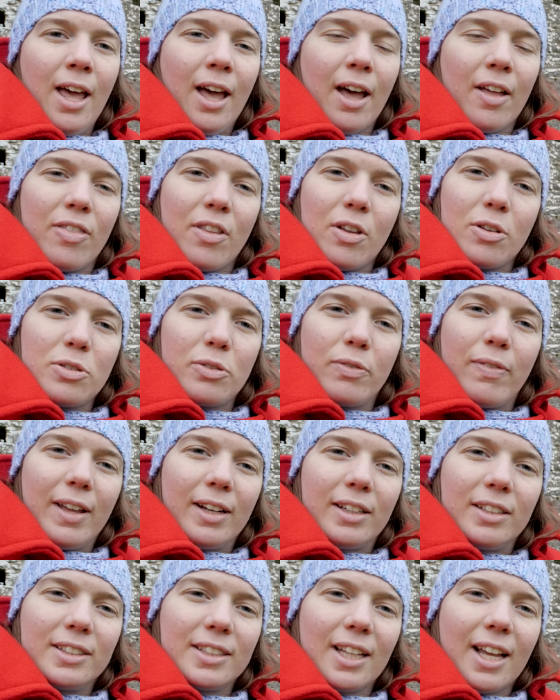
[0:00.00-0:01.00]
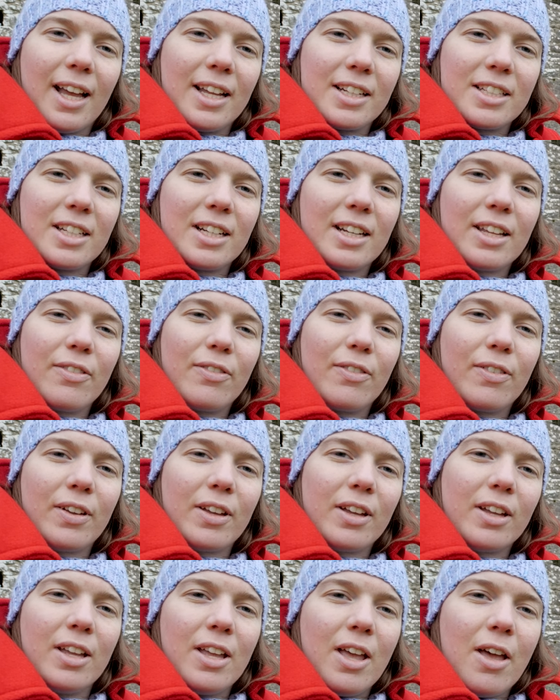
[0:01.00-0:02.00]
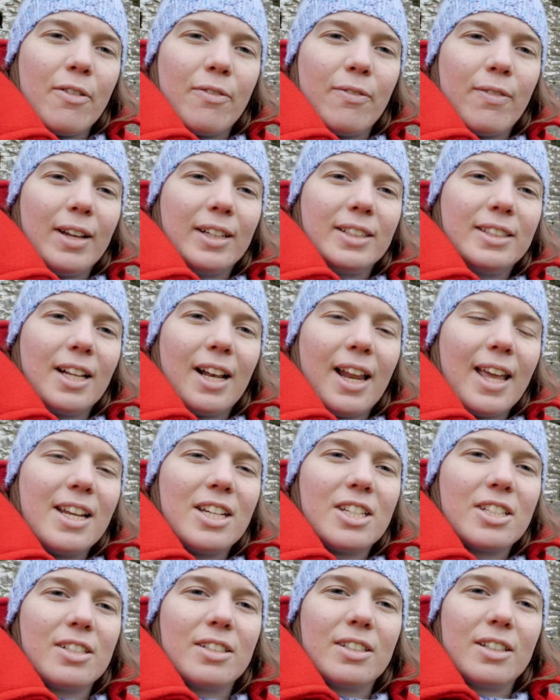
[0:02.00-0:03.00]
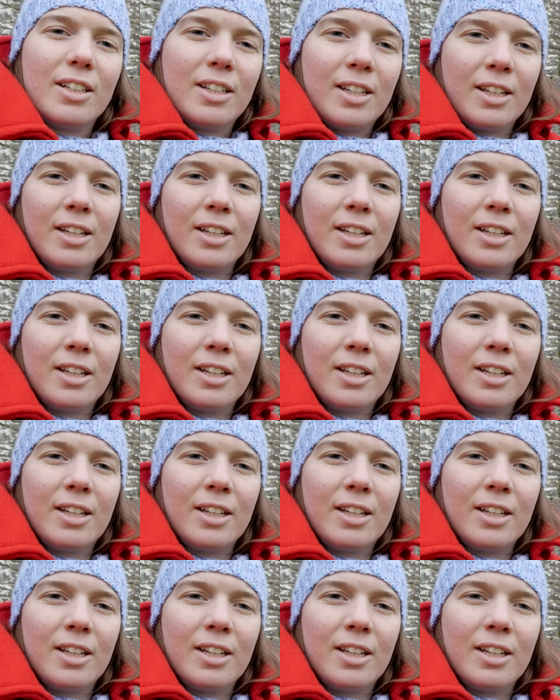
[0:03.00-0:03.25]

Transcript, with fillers: And those vents are actually for ventilation.